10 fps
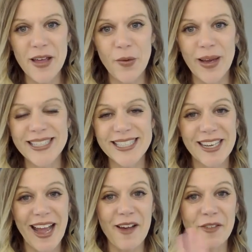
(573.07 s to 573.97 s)

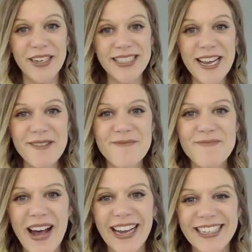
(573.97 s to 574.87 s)
Otherwise, have a great day.
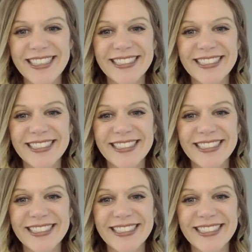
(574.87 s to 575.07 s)
Bye.